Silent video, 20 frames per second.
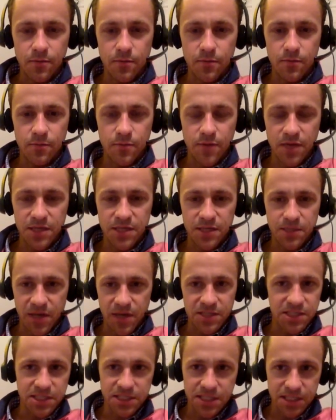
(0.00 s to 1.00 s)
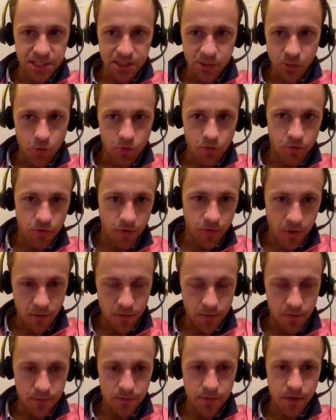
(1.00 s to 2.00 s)
patient, patients can just order their
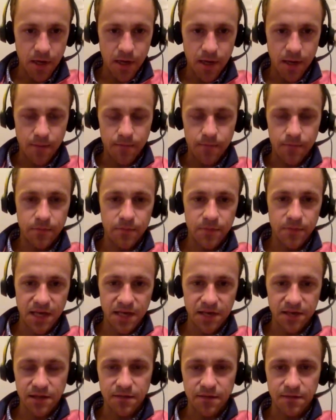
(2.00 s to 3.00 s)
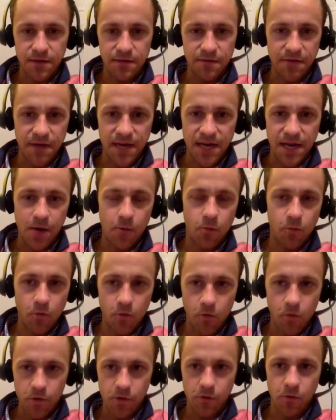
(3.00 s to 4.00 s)
own um, test and, and find out,
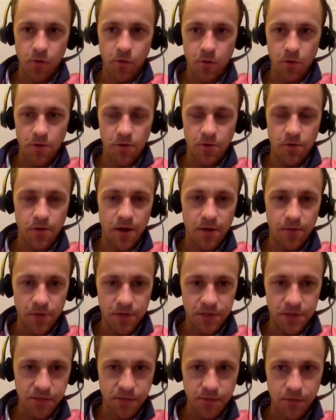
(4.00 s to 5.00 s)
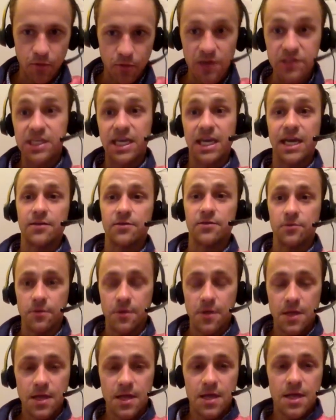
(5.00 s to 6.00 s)
quote unquote, whether they're at risk for breast cancer.
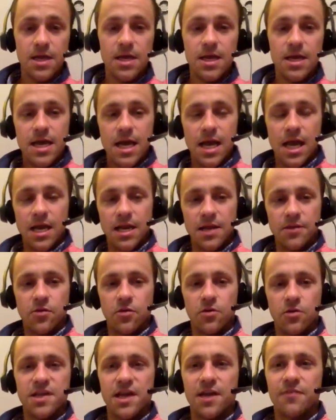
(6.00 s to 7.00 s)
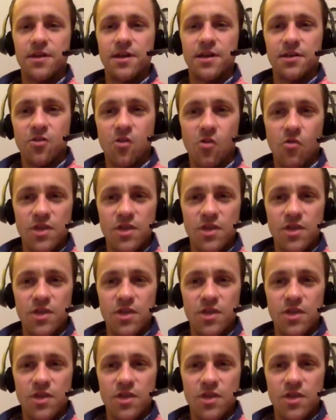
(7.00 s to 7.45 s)
Right. And it turns out that it's only